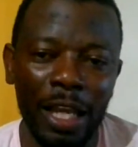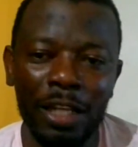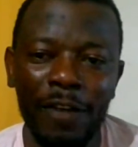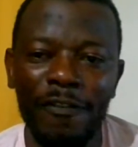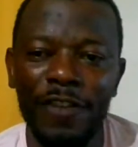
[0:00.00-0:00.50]

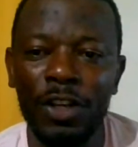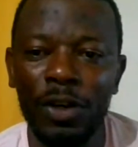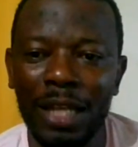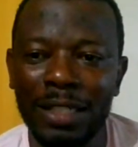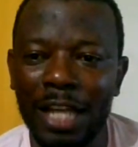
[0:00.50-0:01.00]
In the
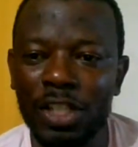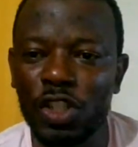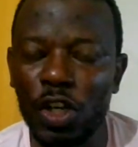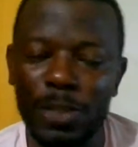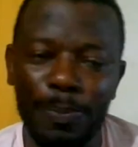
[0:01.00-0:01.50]
video that I
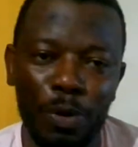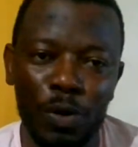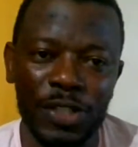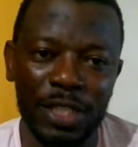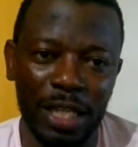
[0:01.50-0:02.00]
just
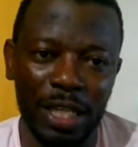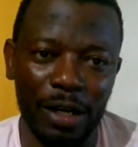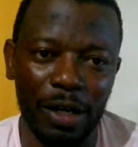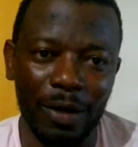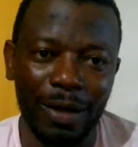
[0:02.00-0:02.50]
posted
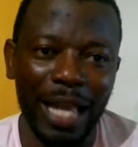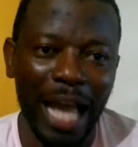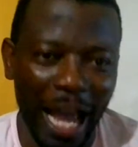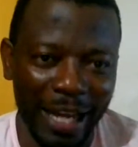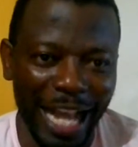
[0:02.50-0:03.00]
here,
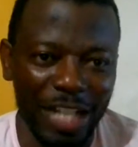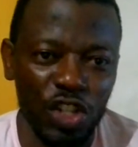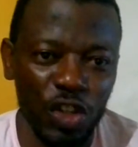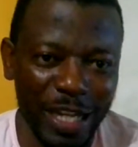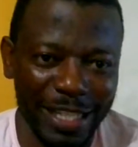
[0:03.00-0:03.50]
I
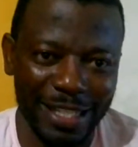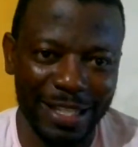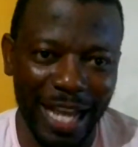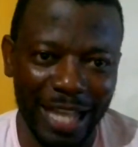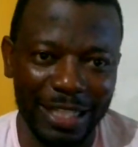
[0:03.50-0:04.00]

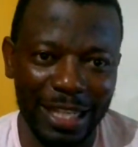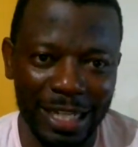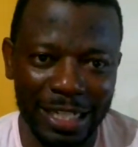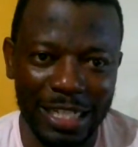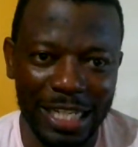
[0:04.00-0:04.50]
addressed that
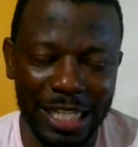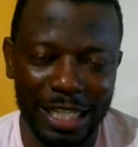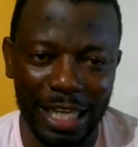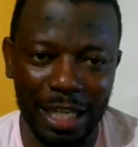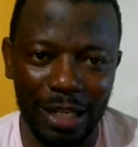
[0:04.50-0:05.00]
in
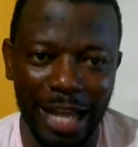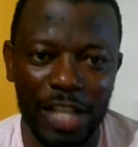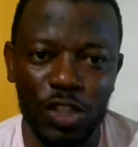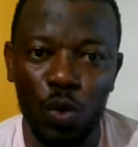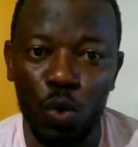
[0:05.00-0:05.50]
detail
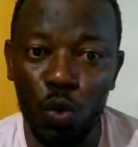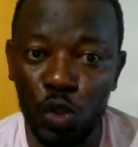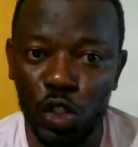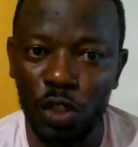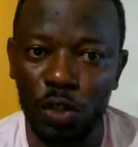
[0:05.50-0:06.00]
as to
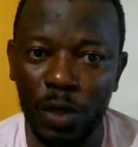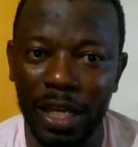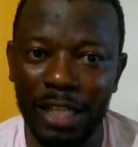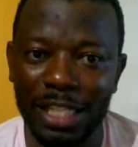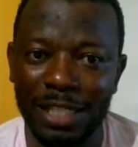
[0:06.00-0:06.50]
who should do
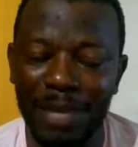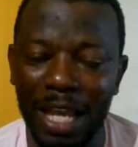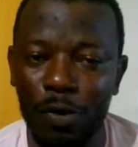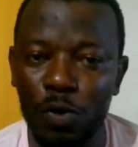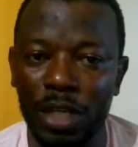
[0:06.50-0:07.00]

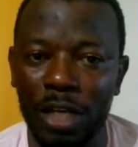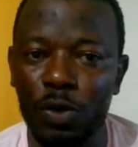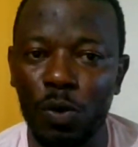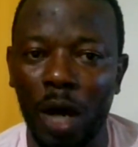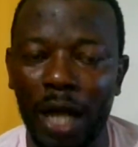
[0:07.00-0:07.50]
HSB and who can
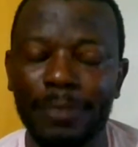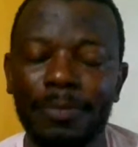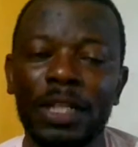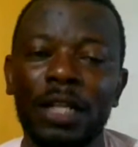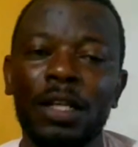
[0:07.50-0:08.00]
do what.
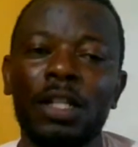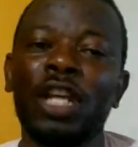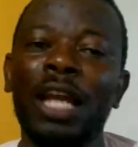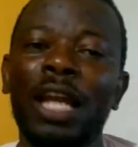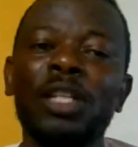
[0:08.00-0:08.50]

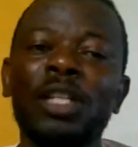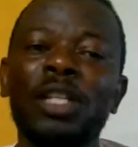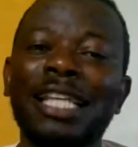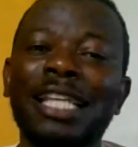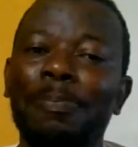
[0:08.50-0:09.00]
So let me
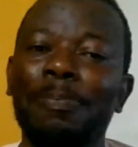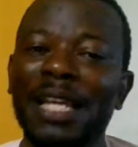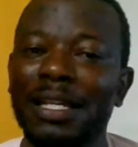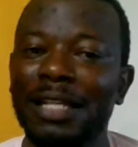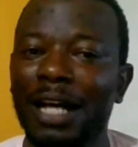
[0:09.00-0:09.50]
just
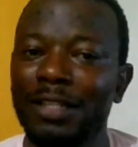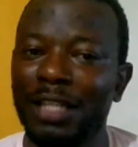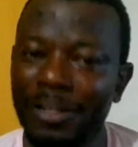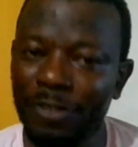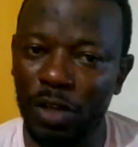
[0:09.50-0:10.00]
explain that,
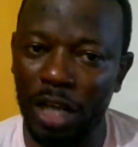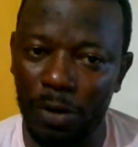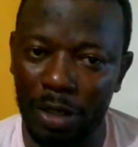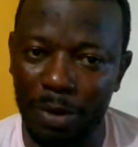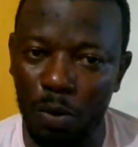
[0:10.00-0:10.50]
even though
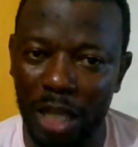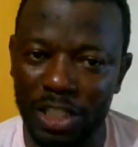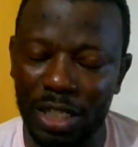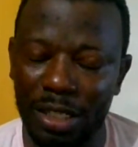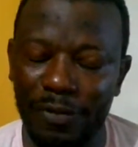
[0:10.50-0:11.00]
you're going to be
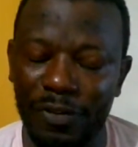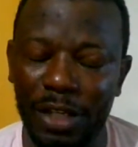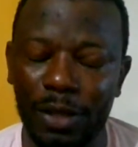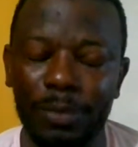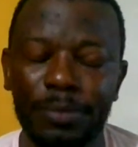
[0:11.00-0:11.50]
watching the
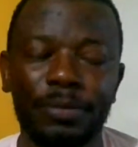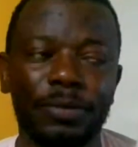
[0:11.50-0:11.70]
video.